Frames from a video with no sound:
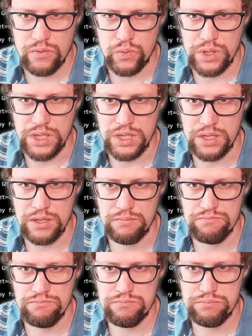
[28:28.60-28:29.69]
we
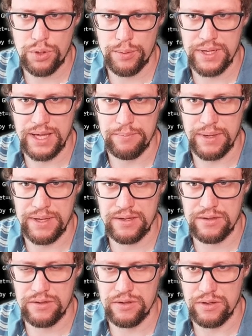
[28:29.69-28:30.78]
probably get back
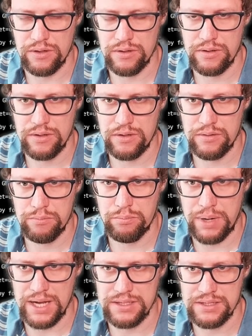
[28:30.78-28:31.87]
the
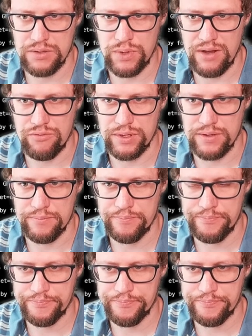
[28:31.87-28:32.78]
bytes that we have written.